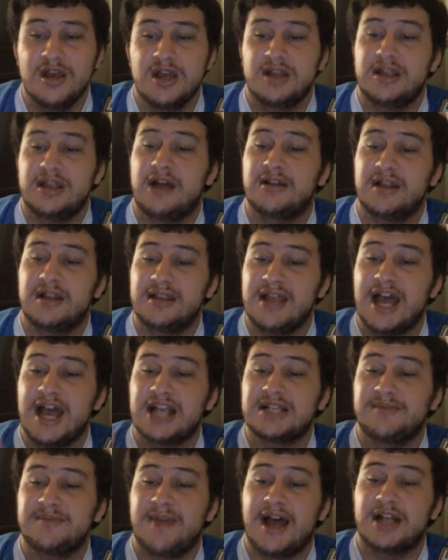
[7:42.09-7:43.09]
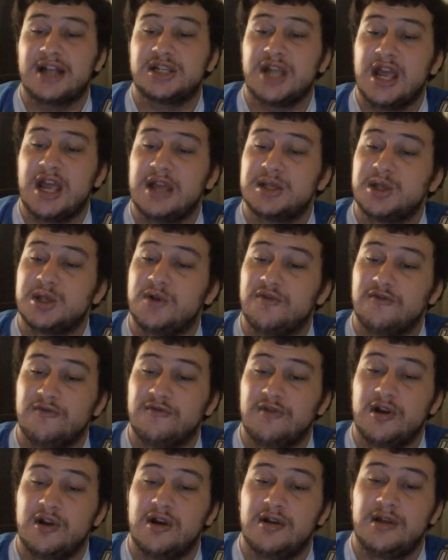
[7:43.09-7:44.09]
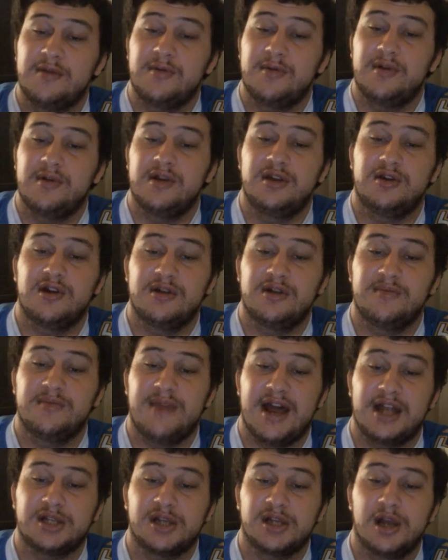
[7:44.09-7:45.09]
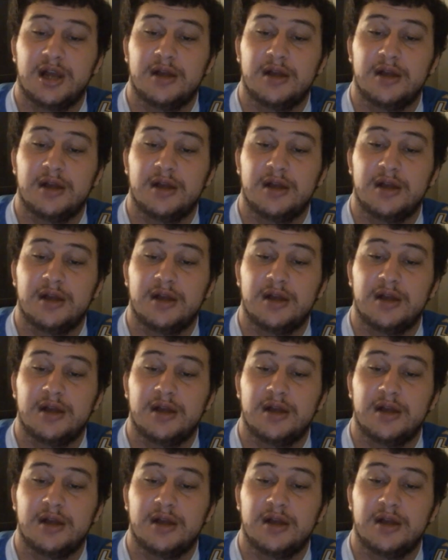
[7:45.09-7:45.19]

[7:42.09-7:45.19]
Now, the next match is a really, really good match.